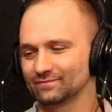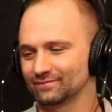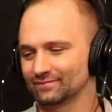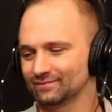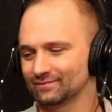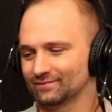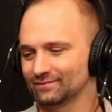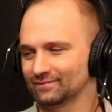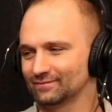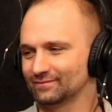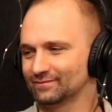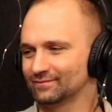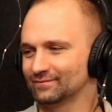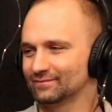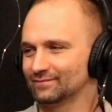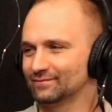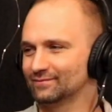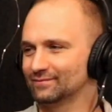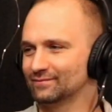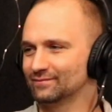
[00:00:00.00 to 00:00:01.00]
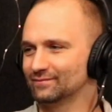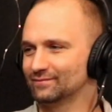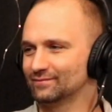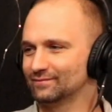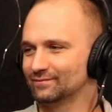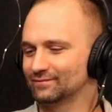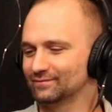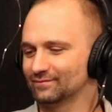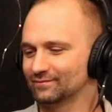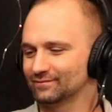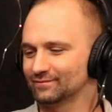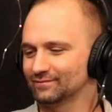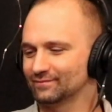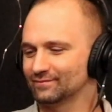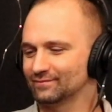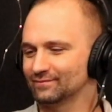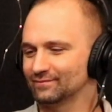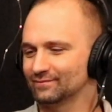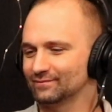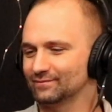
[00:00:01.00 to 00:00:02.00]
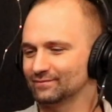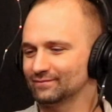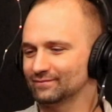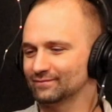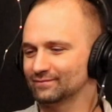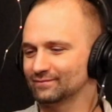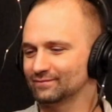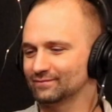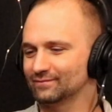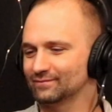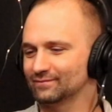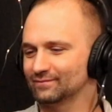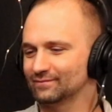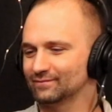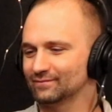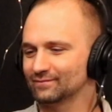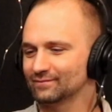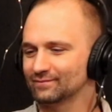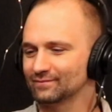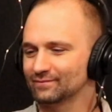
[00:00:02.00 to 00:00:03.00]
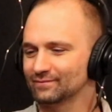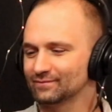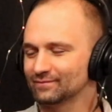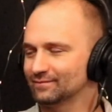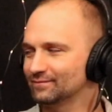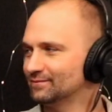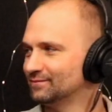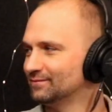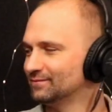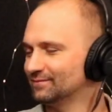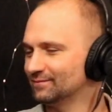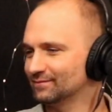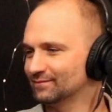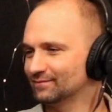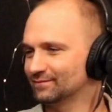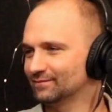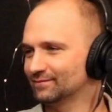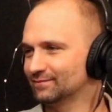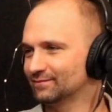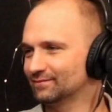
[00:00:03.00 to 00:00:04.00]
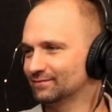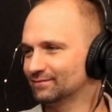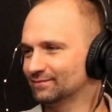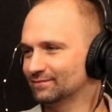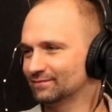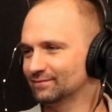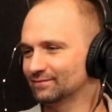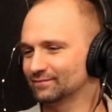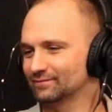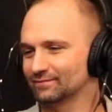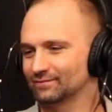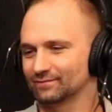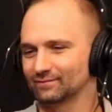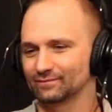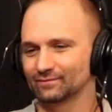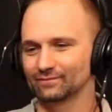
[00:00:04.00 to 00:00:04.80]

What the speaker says: This person isn't speaking.